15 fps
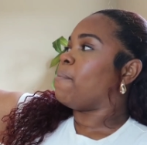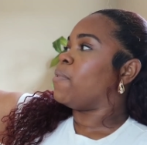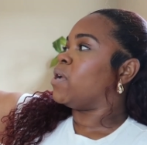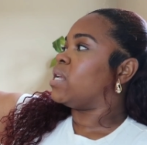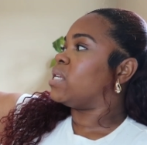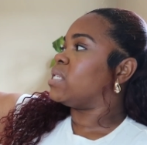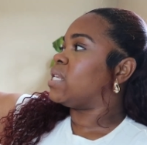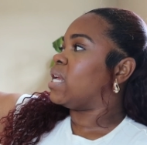i'm
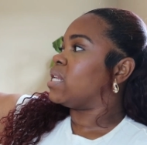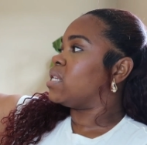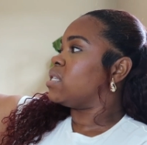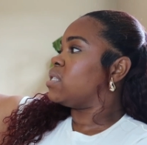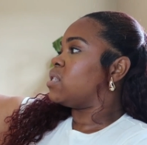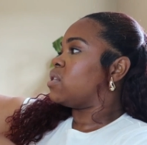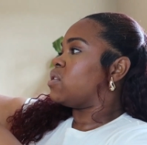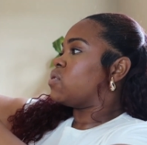gonna take
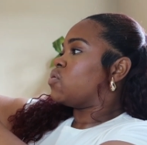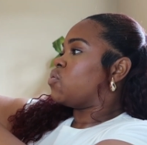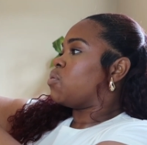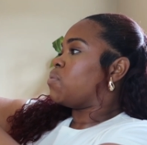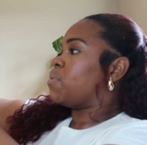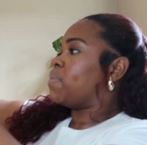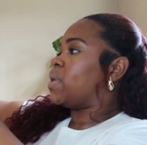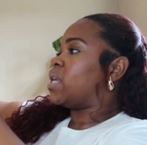this to the
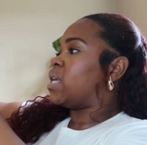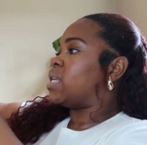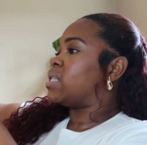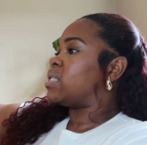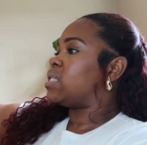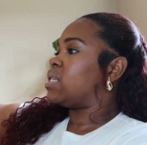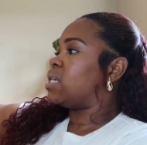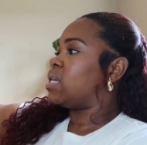store with me
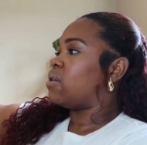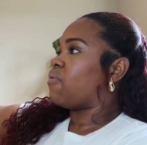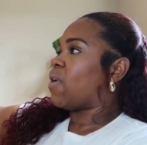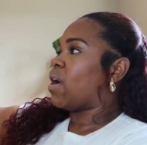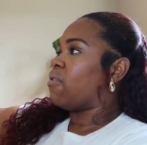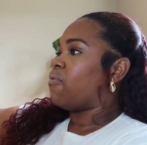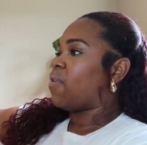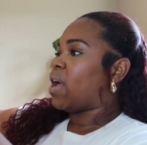and see if
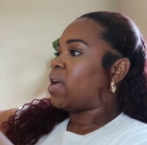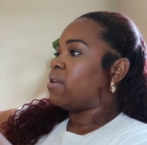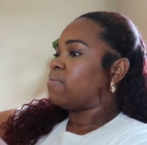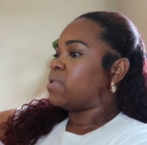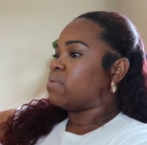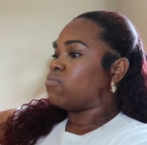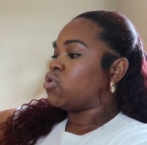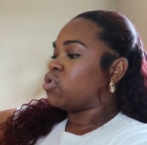i can find
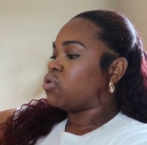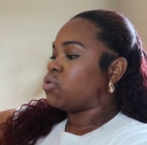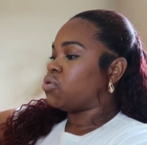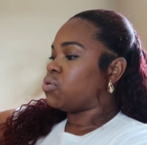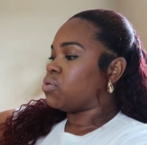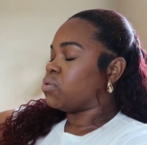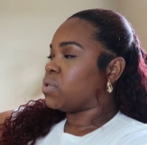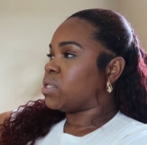him some
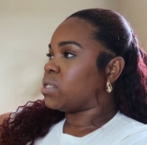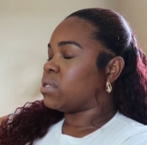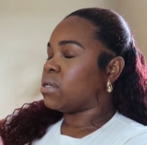shoes